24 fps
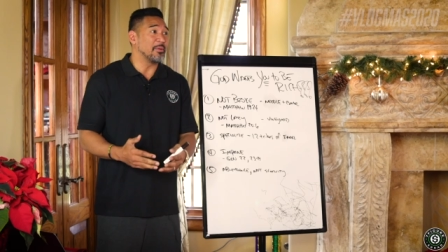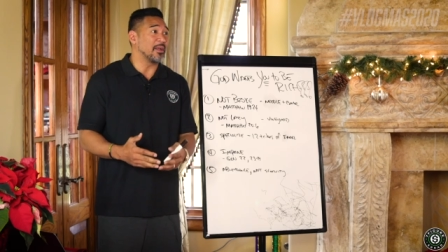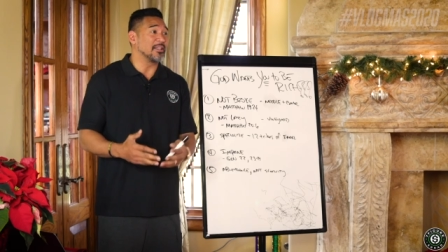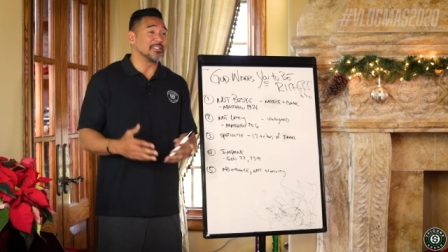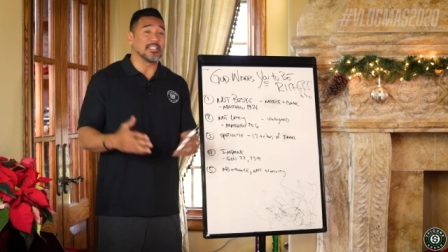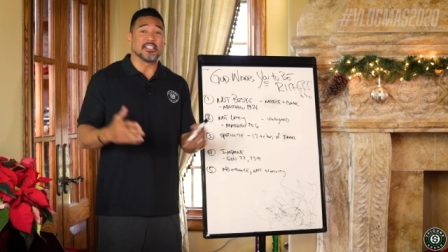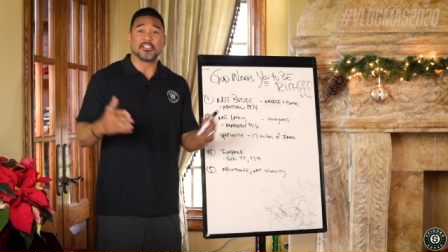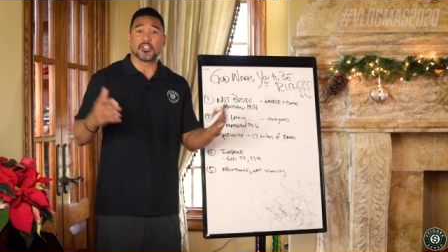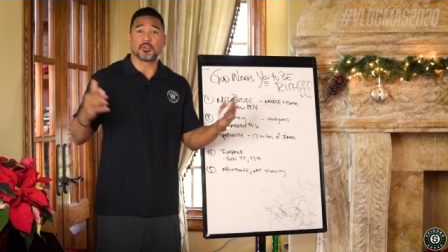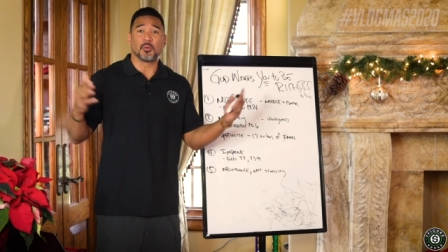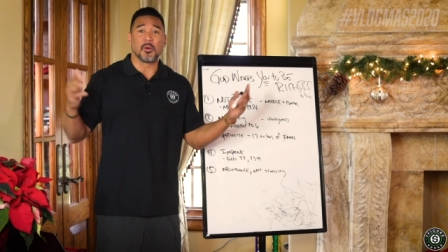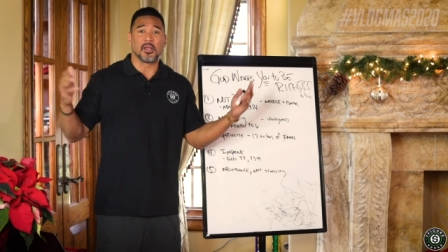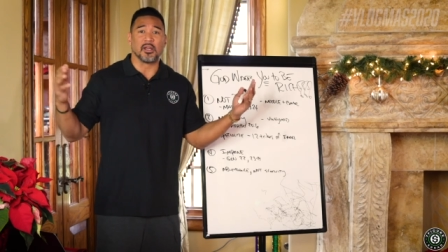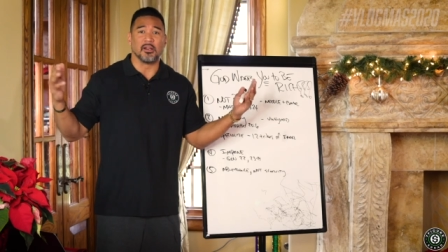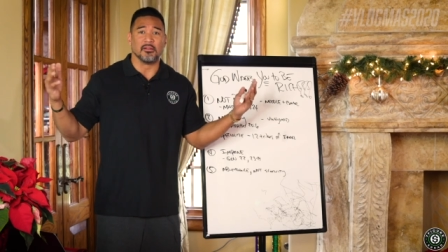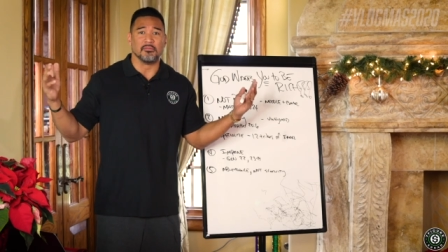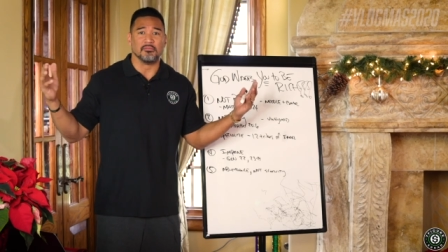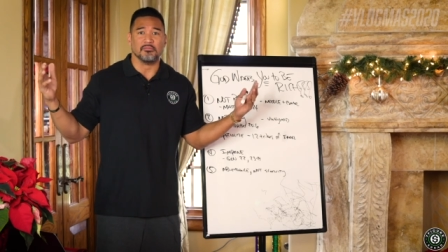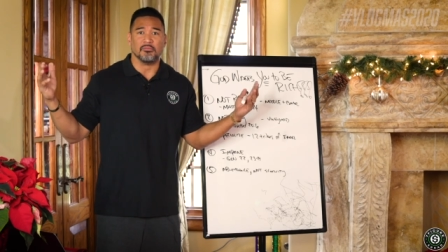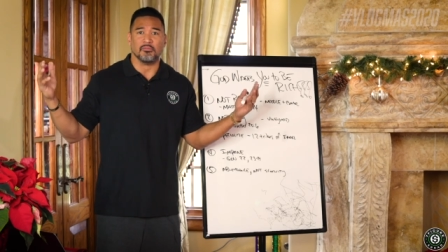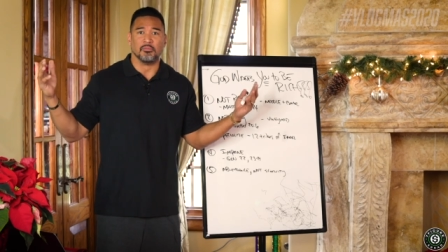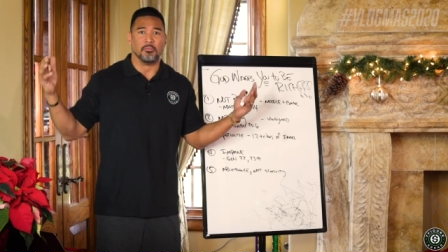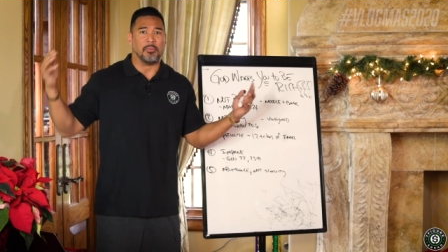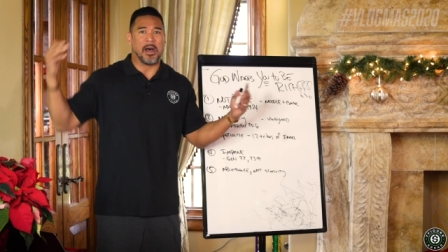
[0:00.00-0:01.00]
Not because I just
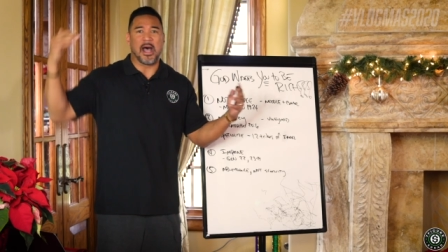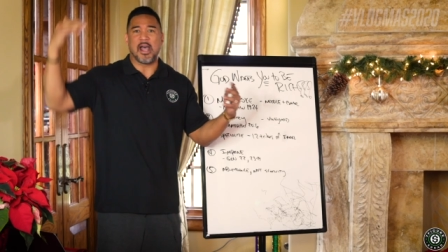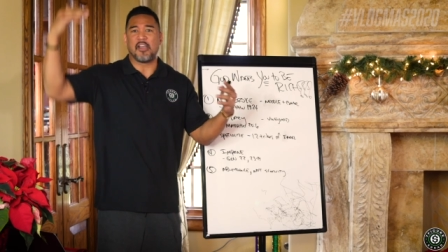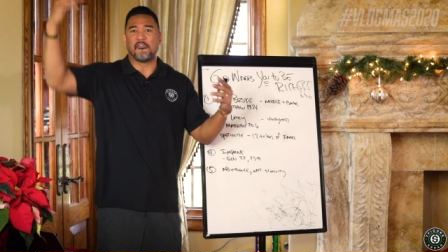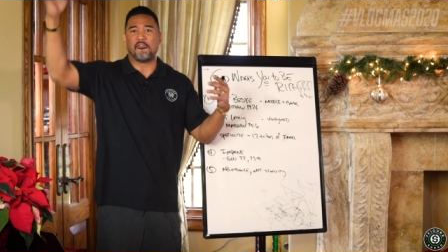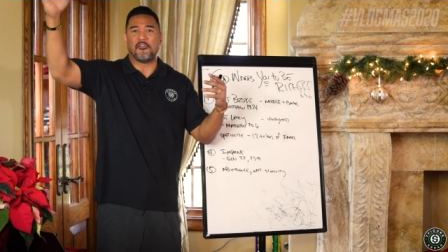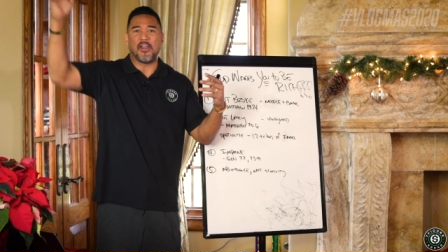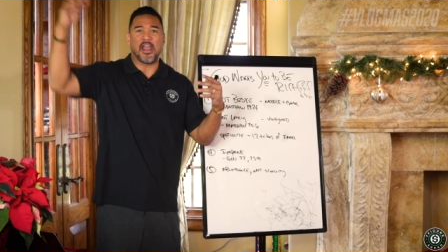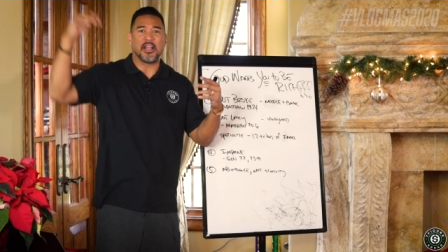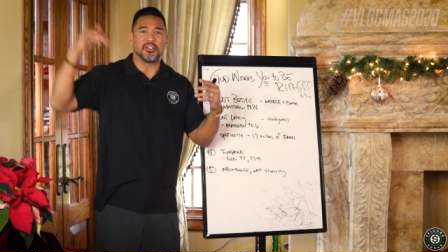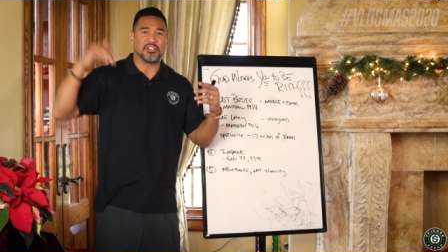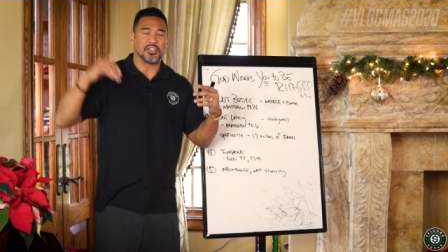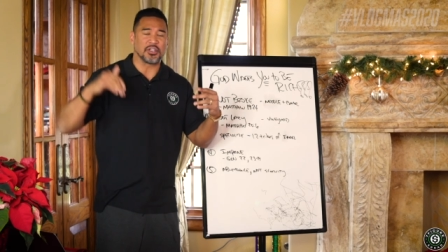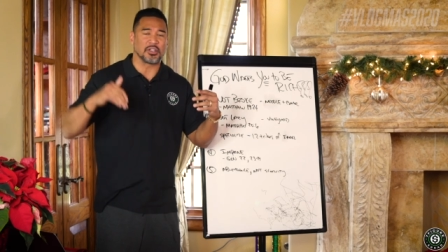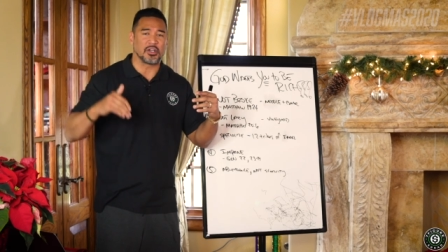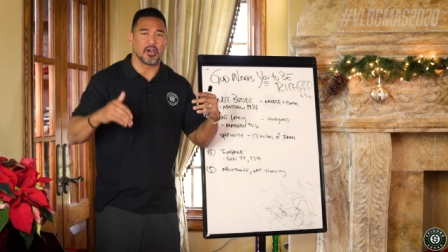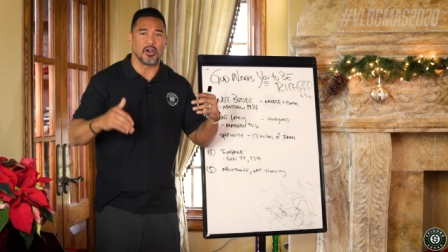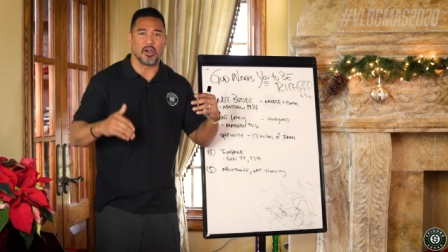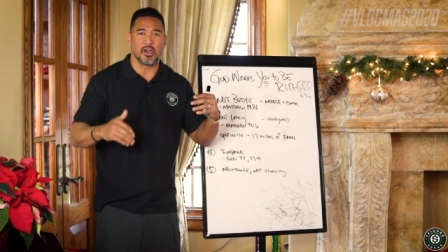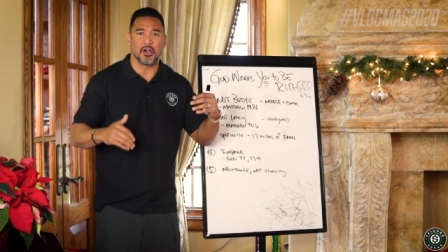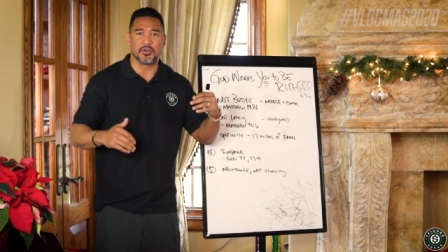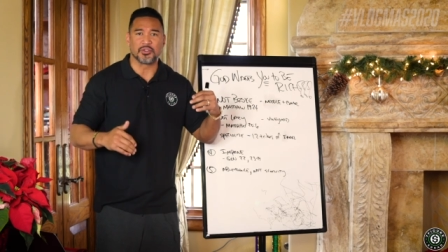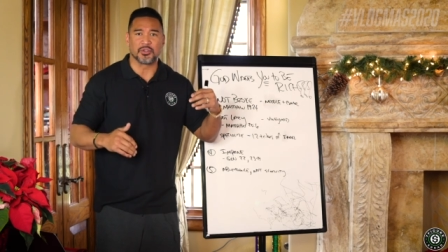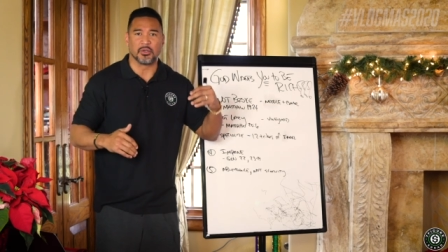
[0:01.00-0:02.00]
want to buy
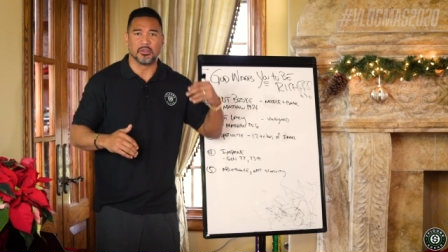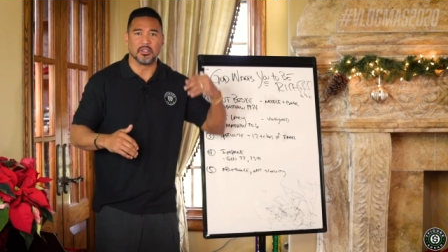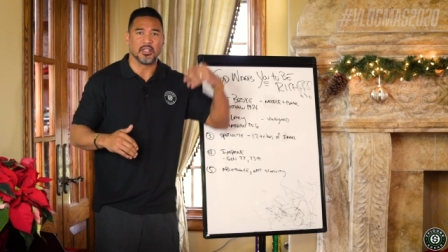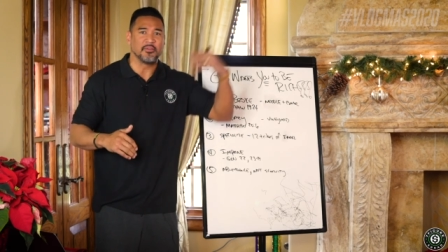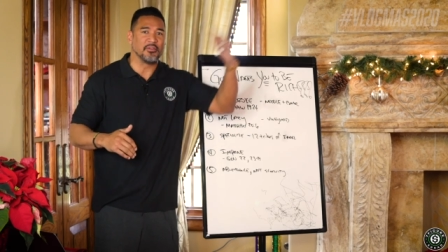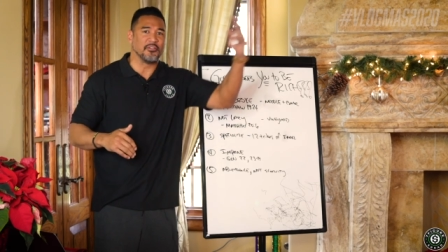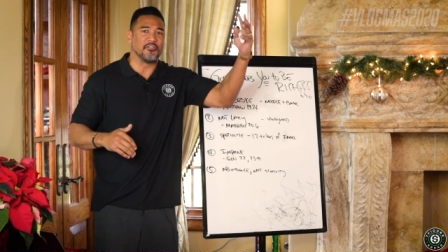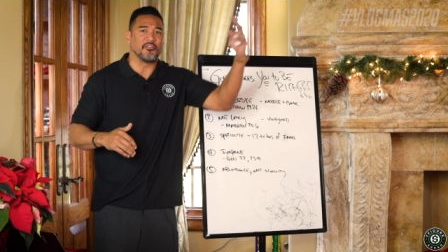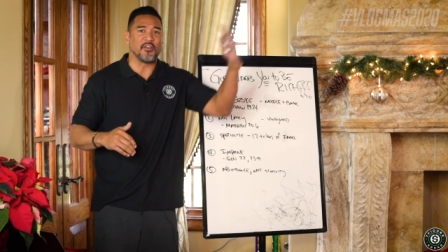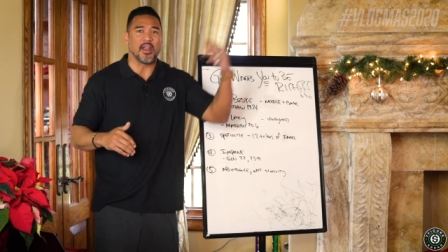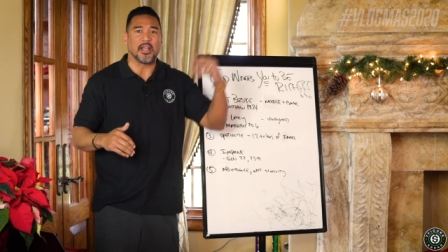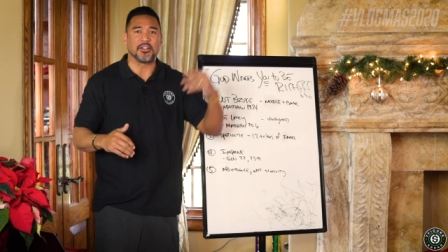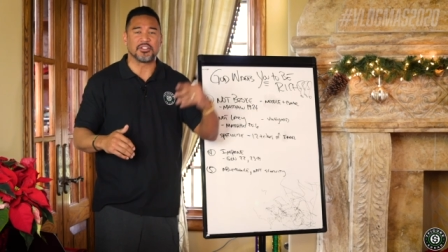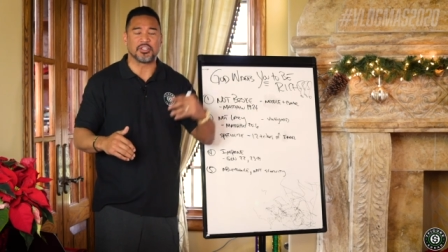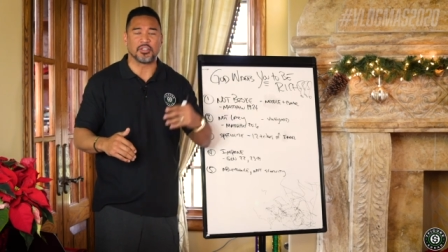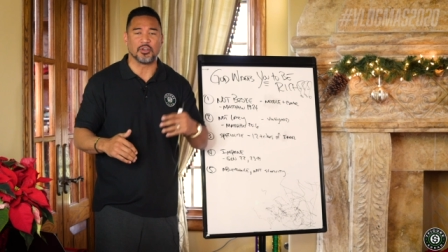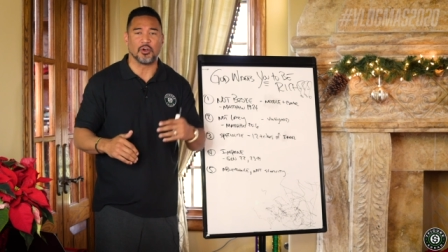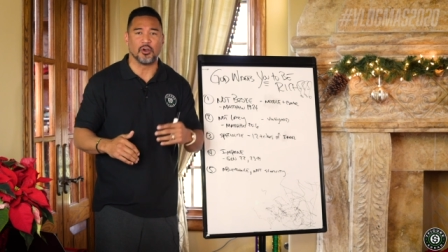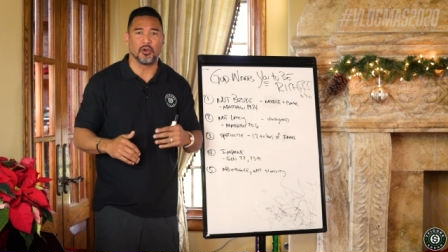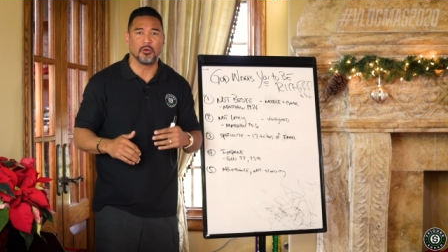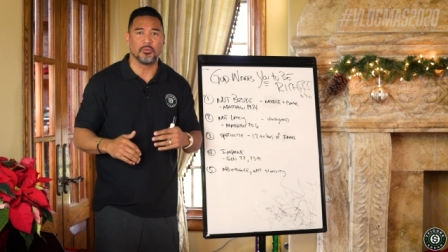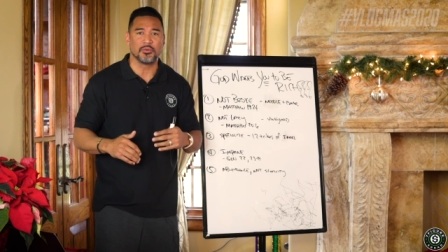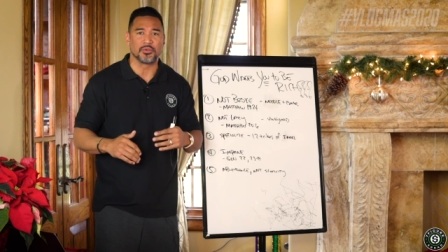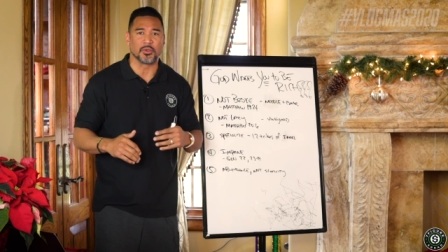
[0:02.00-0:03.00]
fancy cars or live in
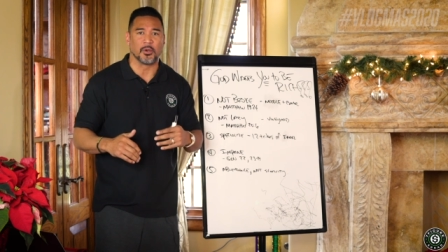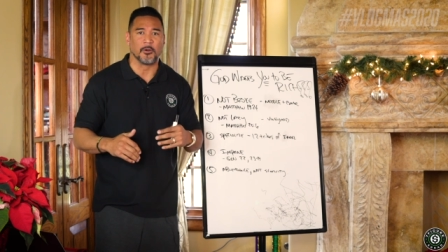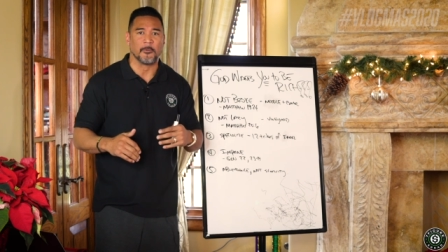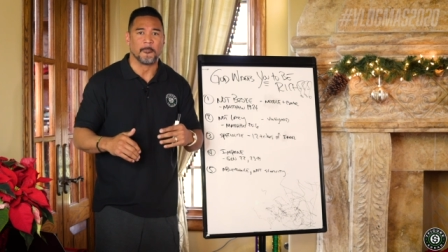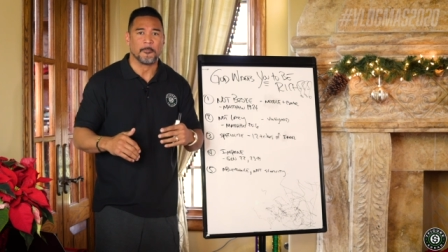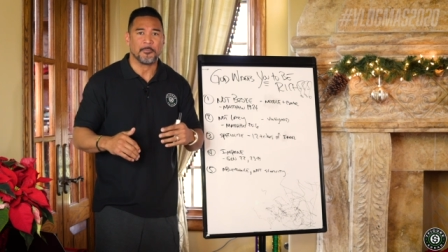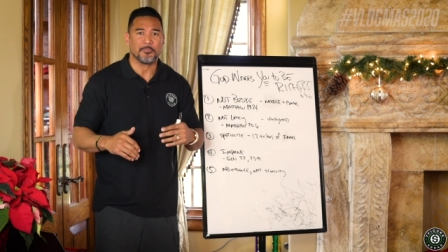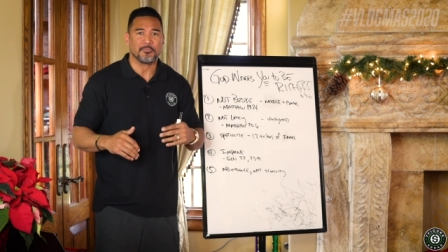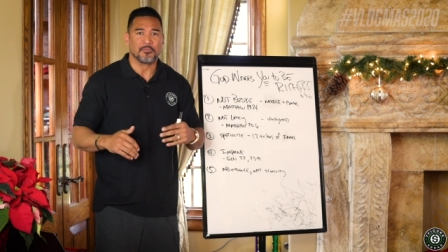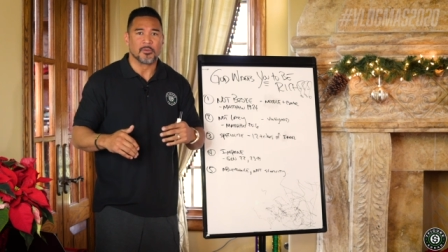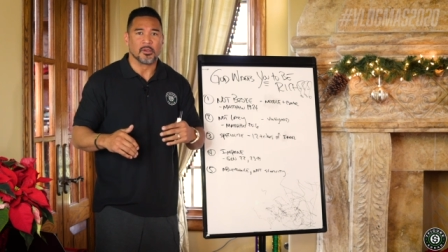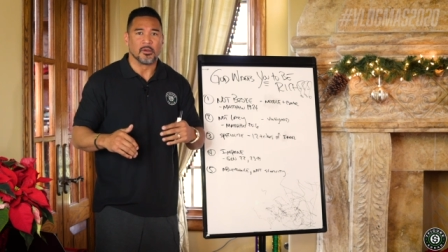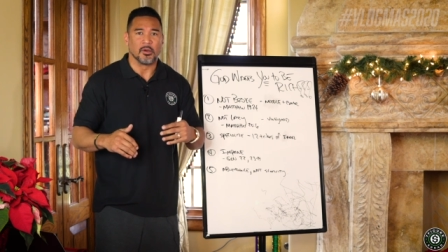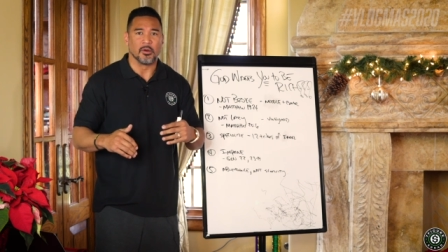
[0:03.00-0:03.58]
fancy homes or,